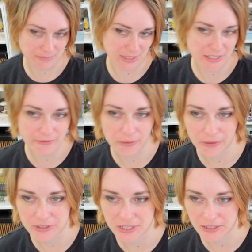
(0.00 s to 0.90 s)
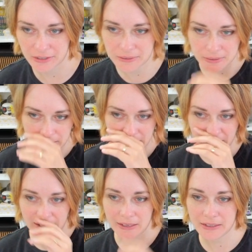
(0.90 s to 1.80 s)
messy folders in here.
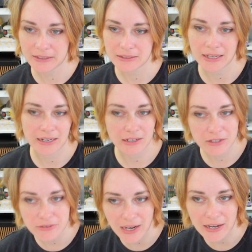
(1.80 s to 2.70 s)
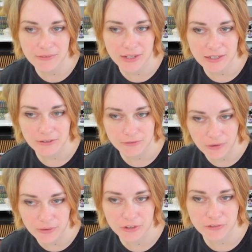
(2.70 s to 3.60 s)
And I do have like
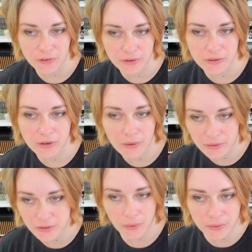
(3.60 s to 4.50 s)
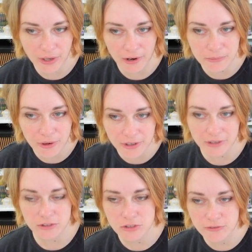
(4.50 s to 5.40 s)
folders called Old
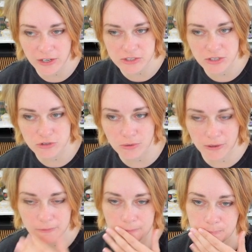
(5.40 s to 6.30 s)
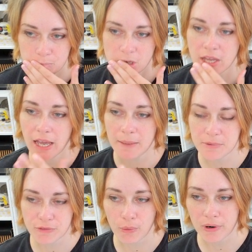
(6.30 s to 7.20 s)
Artwork 2012 and
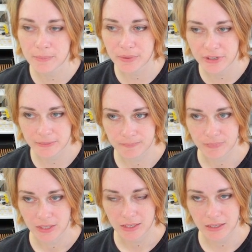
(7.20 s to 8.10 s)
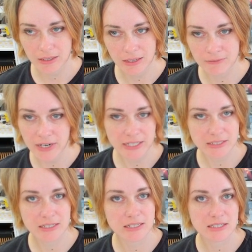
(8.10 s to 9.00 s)
before, but in
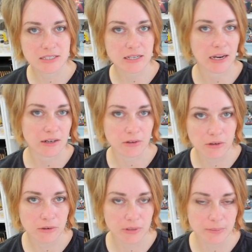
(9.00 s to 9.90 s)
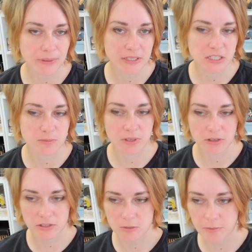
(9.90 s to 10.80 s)
reality it's scattered all over the places
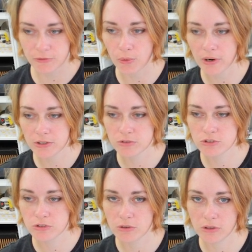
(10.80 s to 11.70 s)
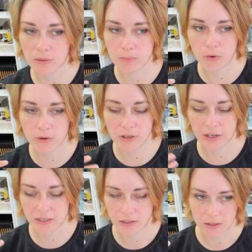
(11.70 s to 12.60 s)
because before I used to do a lot more like